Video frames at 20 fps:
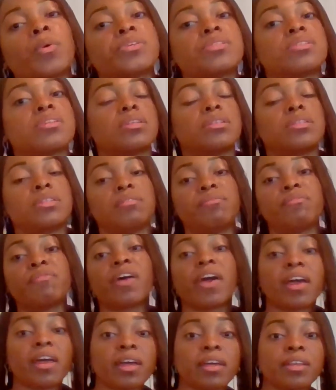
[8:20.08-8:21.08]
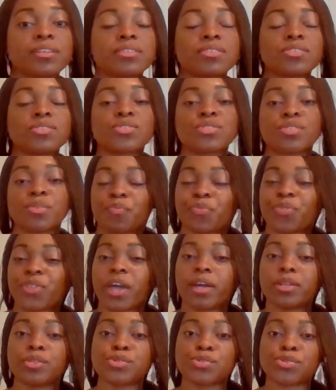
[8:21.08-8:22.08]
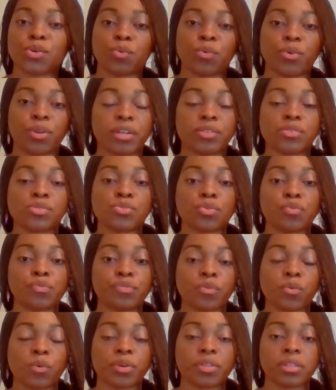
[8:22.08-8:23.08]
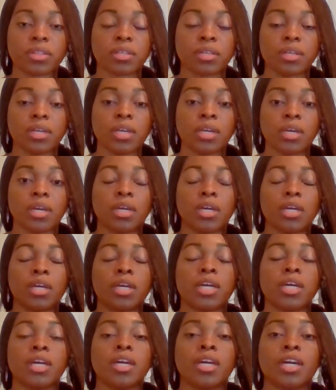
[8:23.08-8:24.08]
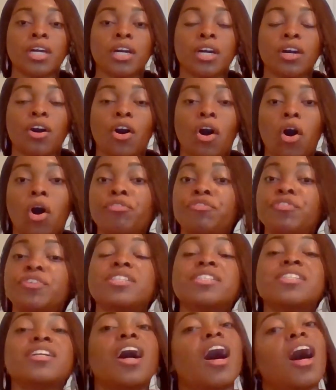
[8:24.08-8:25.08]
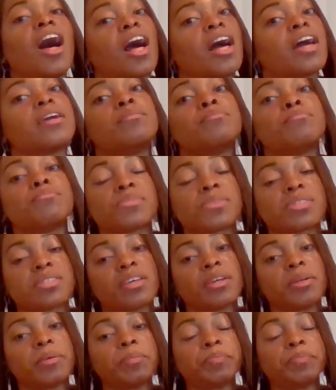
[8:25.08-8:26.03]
Was it defense? And so on and so forth. Oftentimes,